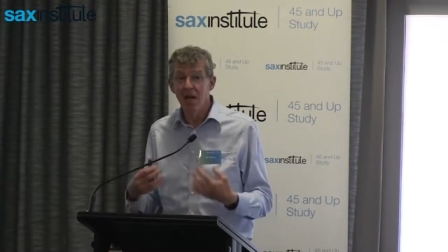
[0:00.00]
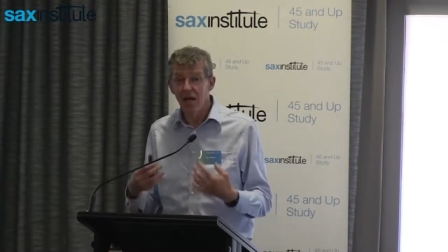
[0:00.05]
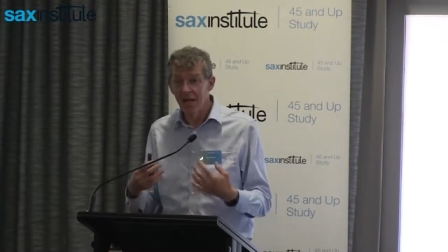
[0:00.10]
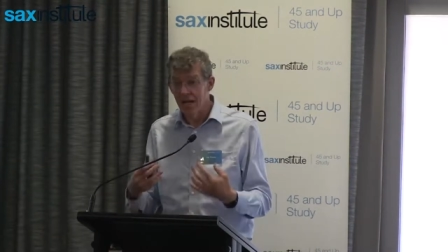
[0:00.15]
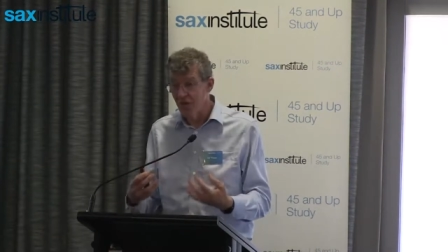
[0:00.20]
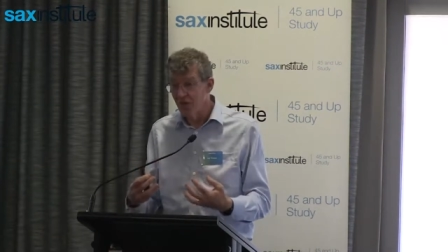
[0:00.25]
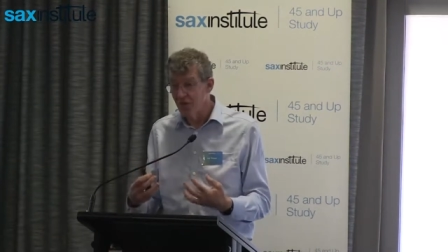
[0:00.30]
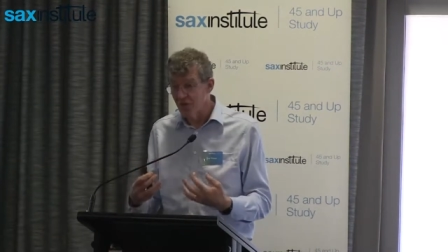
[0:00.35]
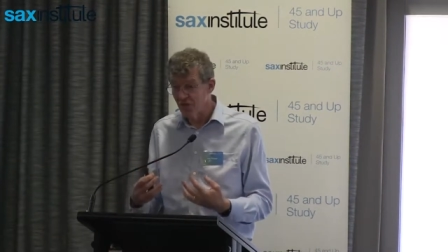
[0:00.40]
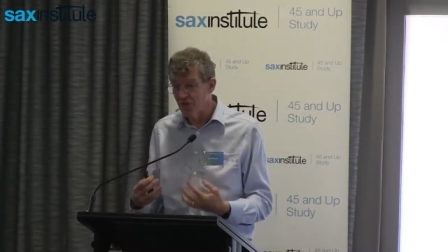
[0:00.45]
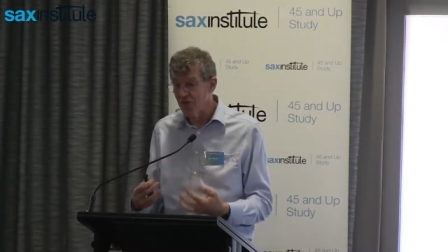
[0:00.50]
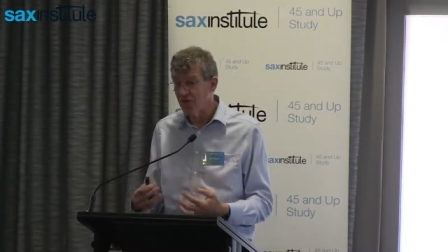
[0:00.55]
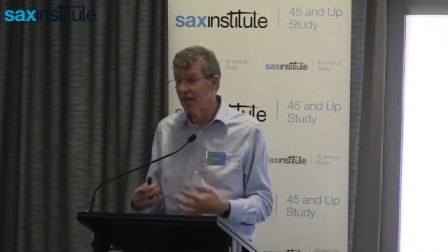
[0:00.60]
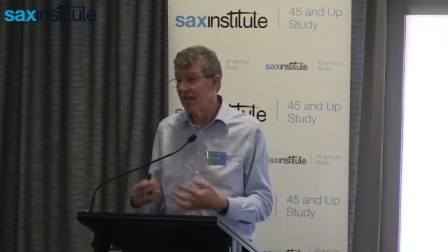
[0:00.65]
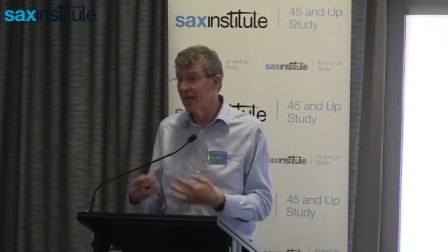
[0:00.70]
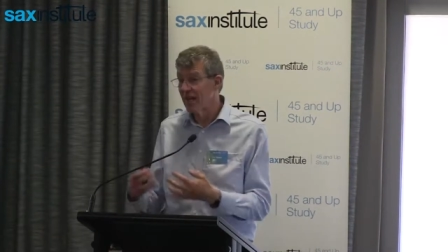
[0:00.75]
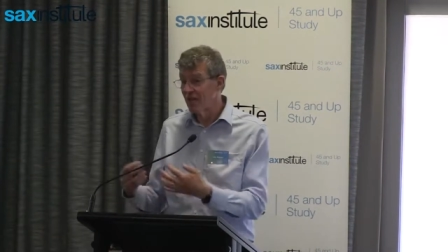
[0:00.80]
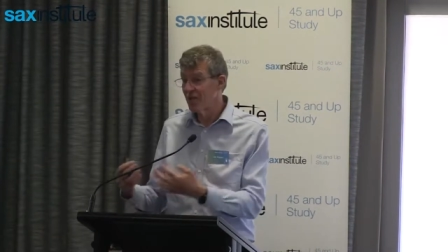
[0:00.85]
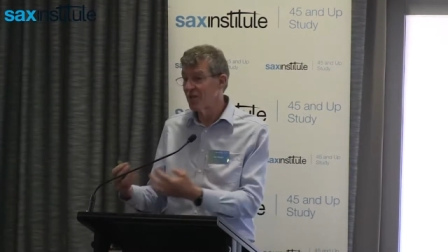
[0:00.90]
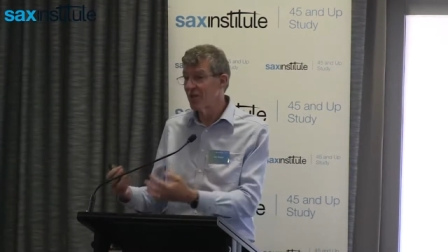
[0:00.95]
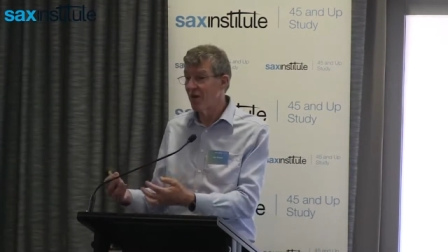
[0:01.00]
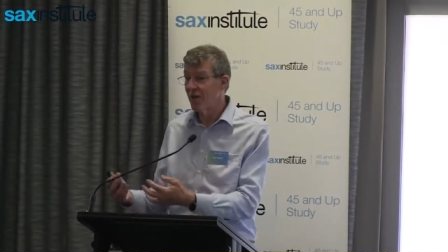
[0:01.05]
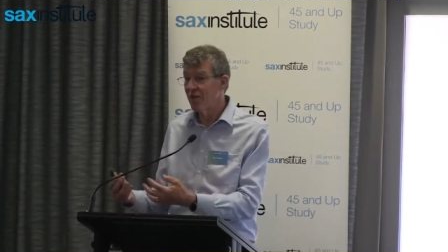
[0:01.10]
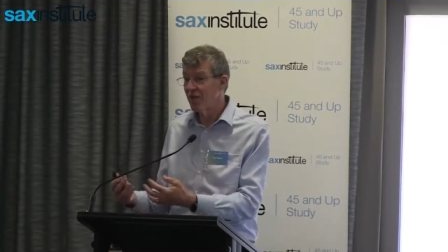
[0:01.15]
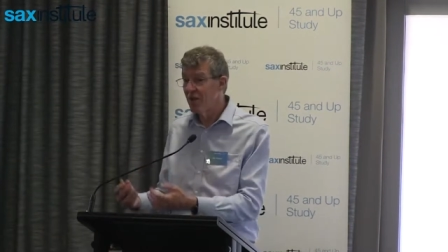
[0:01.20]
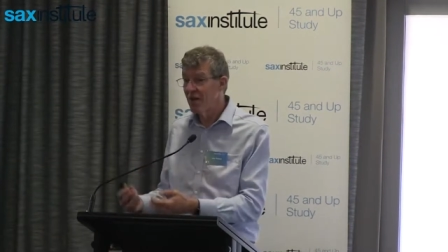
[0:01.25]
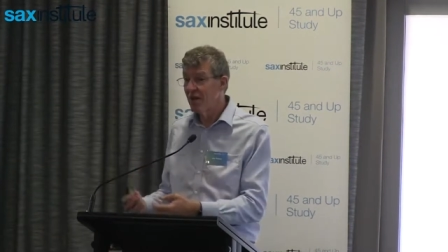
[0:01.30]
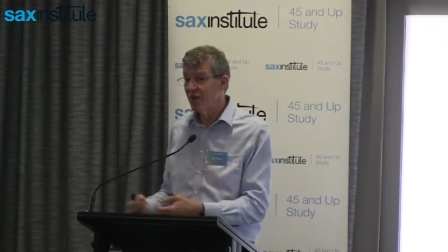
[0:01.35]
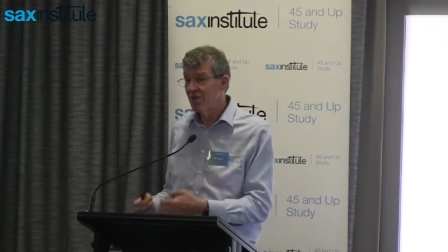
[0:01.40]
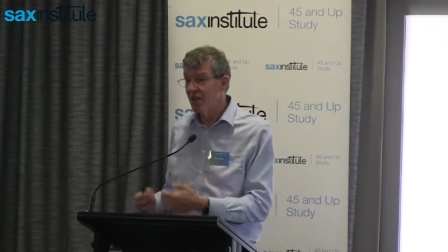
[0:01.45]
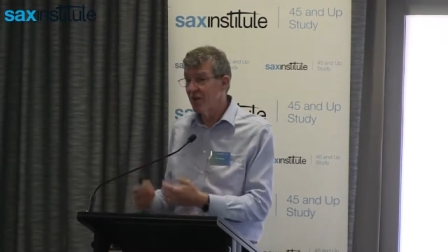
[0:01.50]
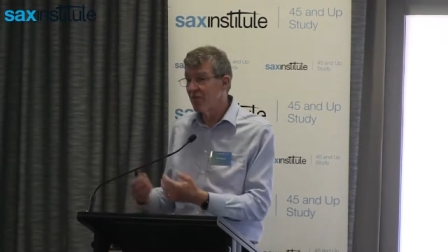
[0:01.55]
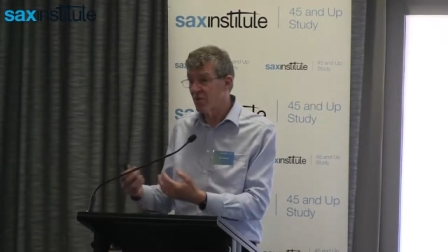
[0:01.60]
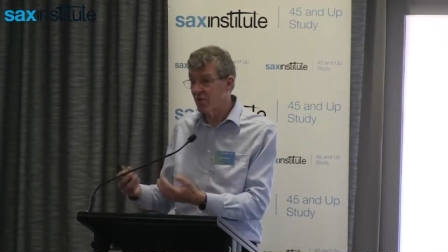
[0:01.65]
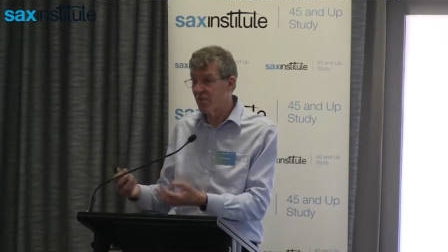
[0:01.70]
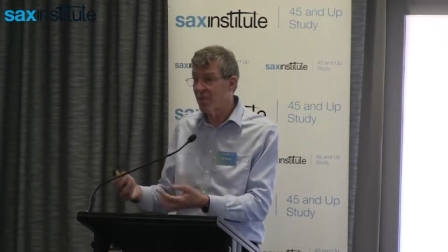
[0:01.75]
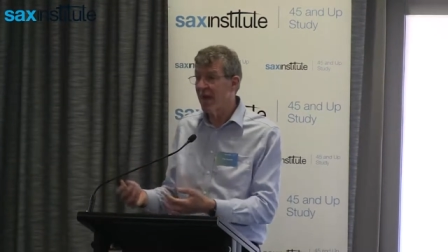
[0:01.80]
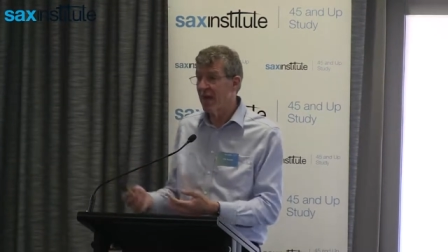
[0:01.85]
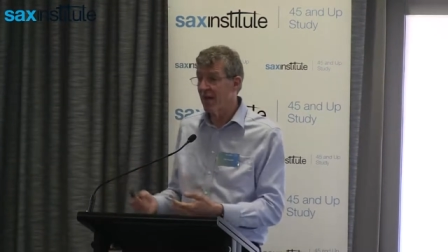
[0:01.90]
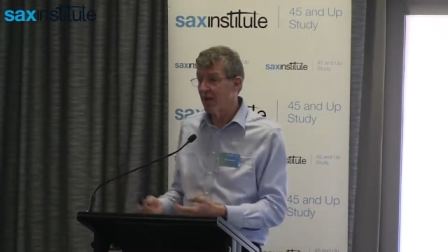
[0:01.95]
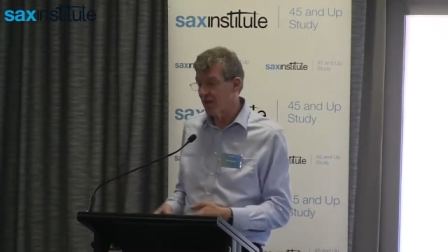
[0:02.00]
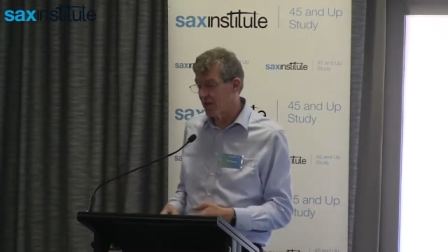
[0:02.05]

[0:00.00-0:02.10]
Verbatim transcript: interesting to some spec,